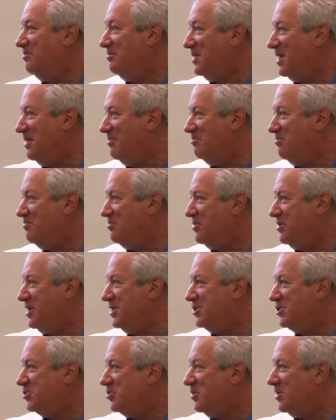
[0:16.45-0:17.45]
That's I'm
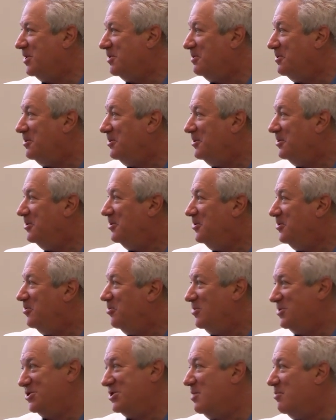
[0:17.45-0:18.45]
pretty sure,
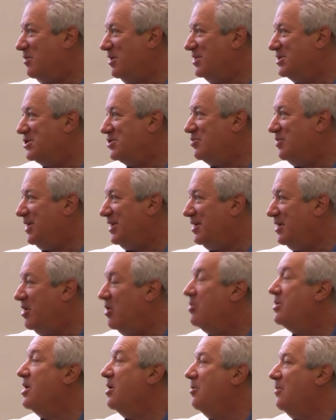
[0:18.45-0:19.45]
I or somewhere was... in Sweden.
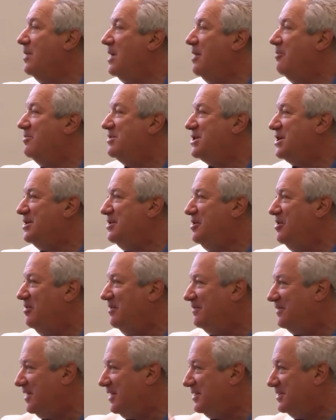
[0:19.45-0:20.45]
Oh, yo, it was in
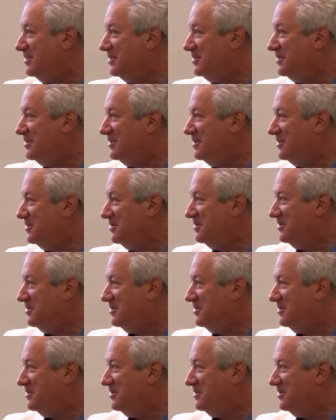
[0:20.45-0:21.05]
Gävle. Yeah.